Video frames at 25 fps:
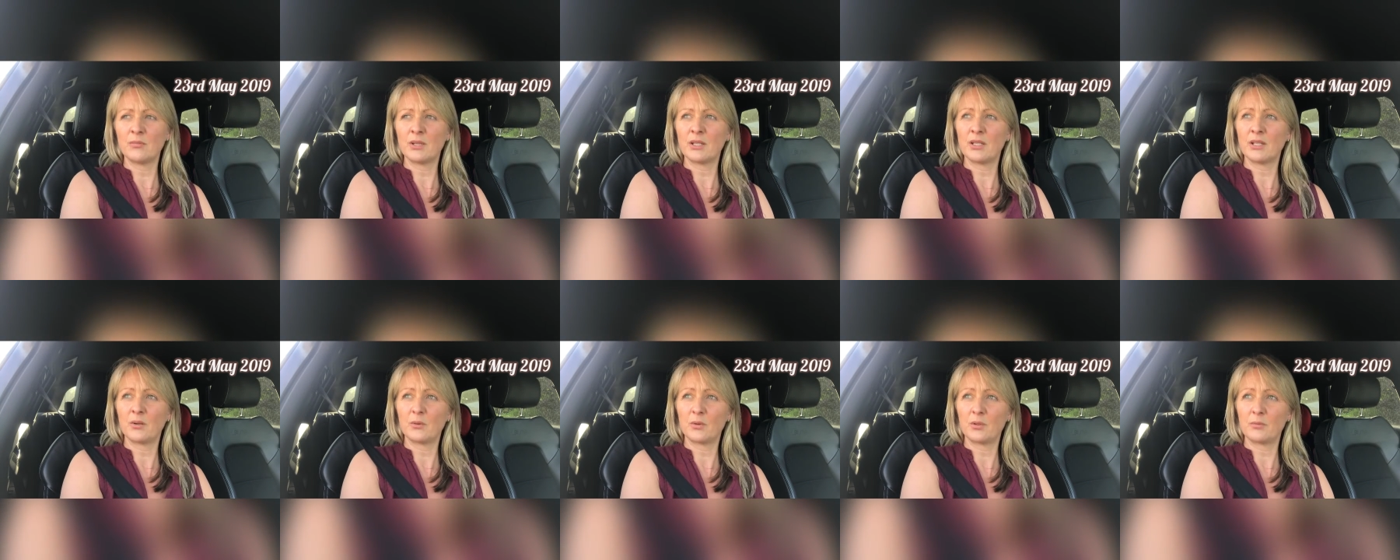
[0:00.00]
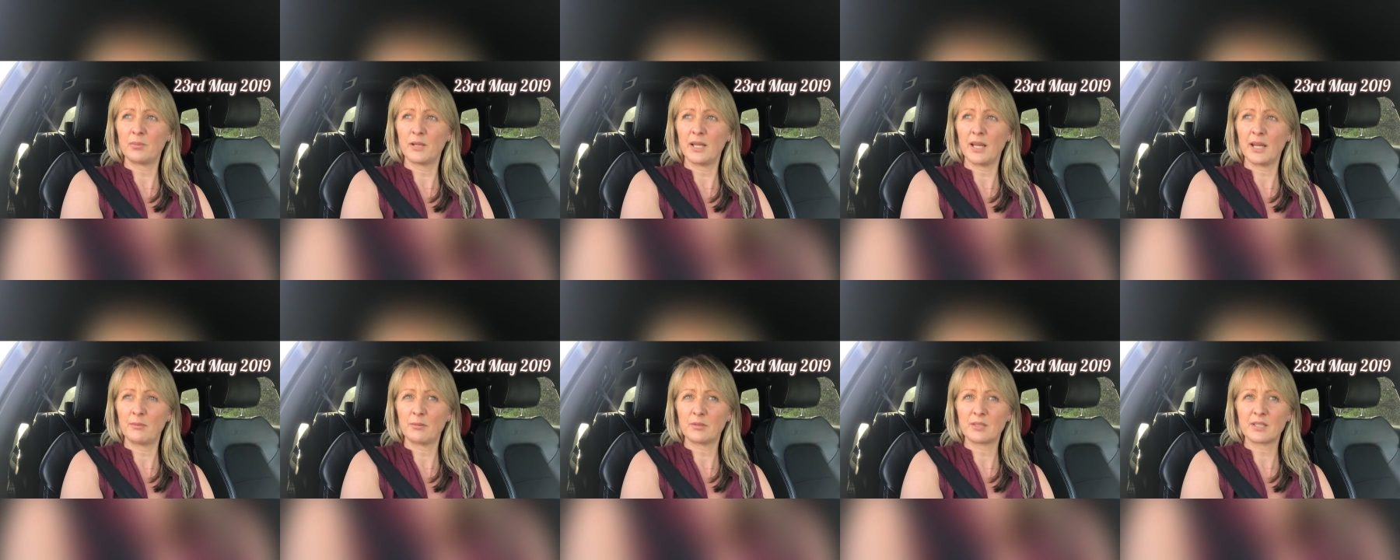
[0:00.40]
and I would
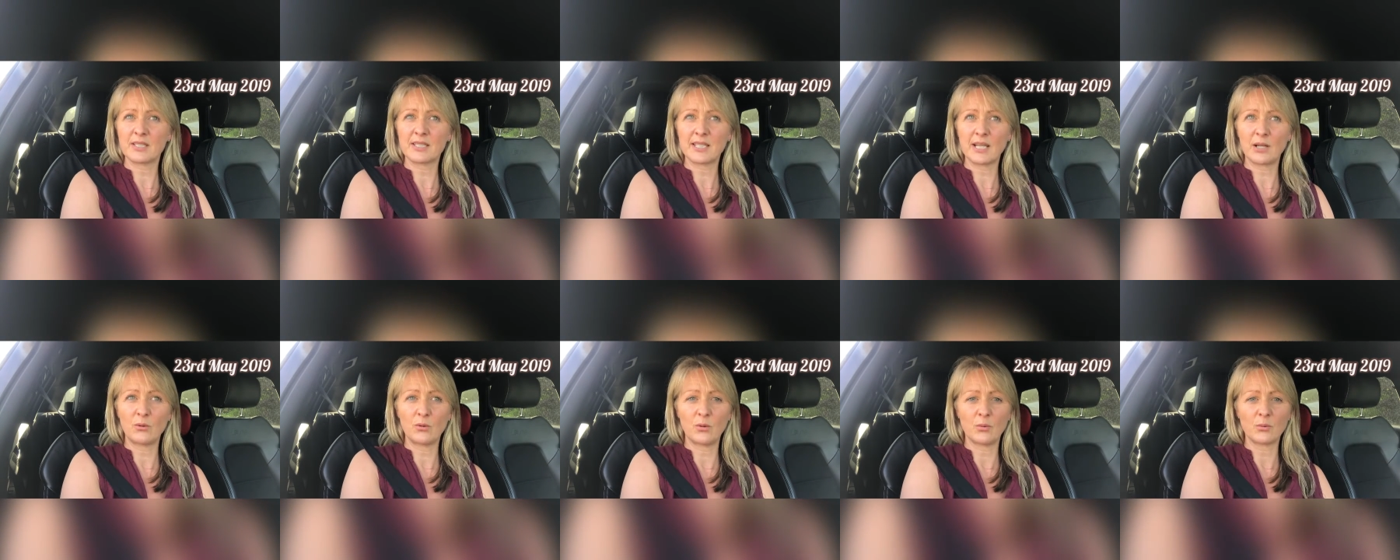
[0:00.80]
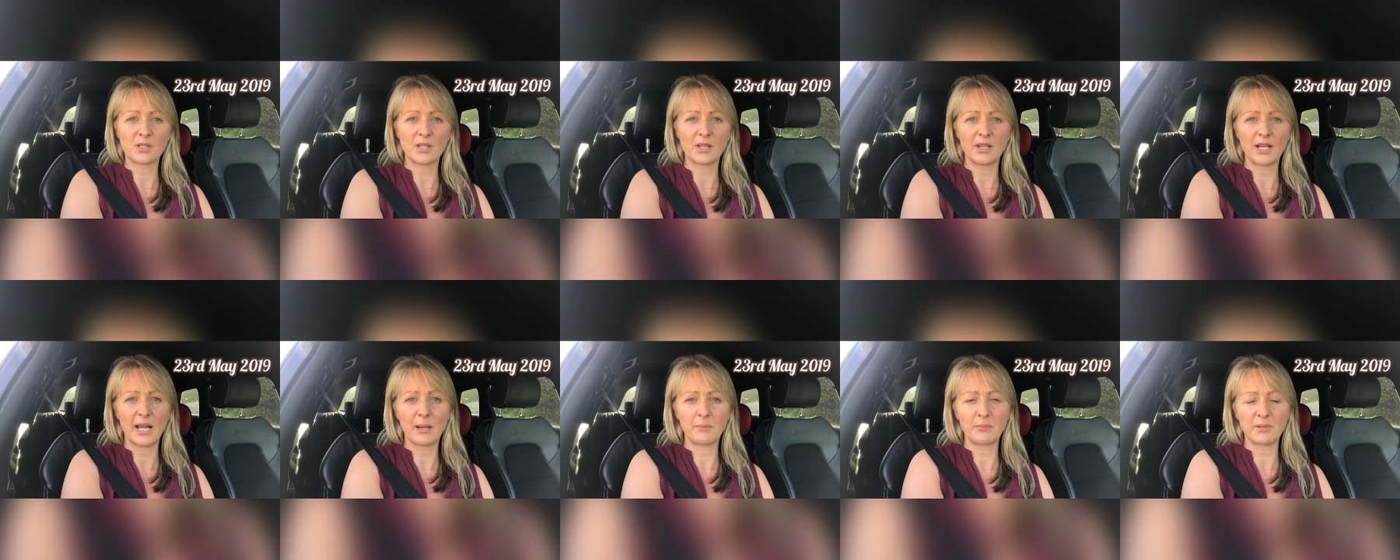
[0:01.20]
be able to tell what was
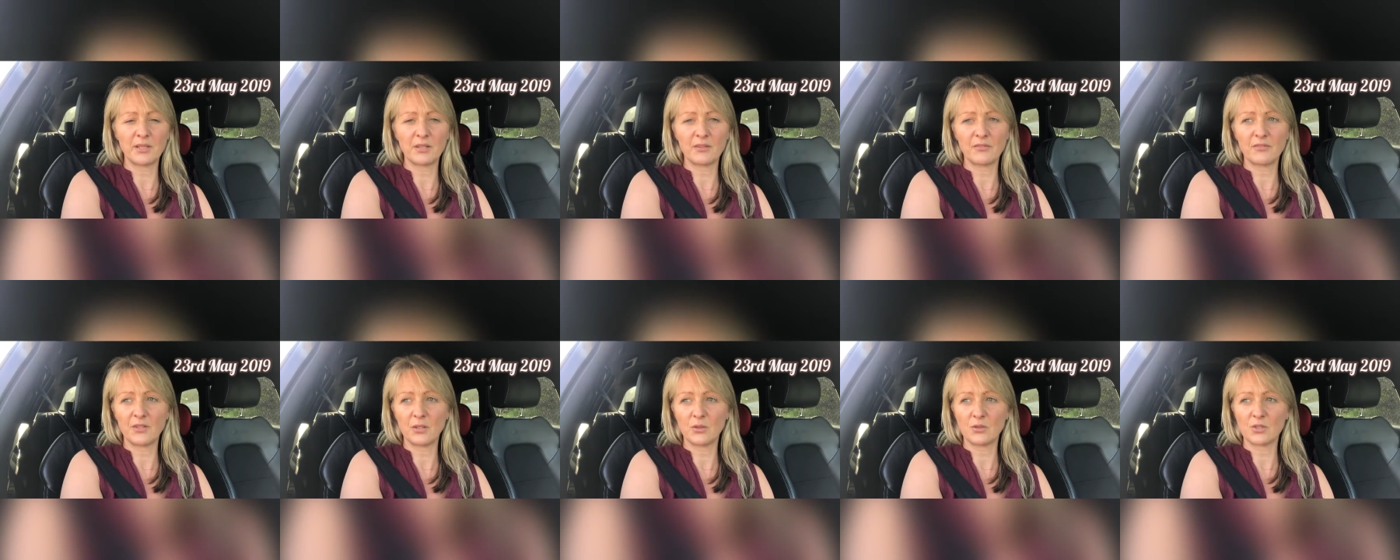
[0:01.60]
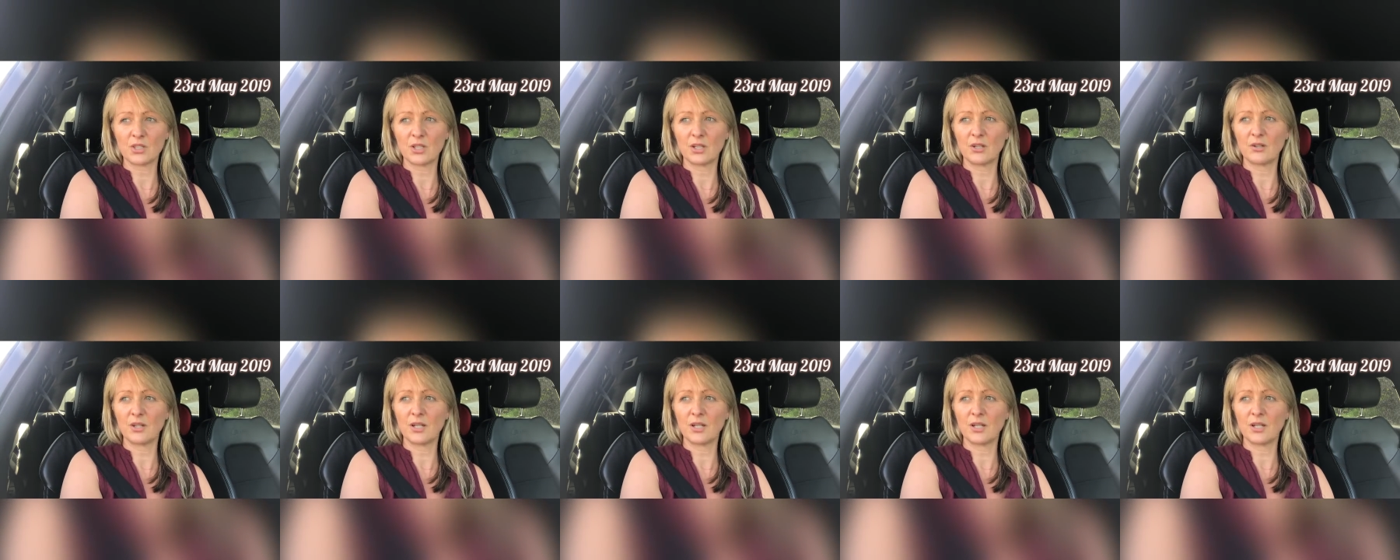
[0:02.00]
going to happen in the future, and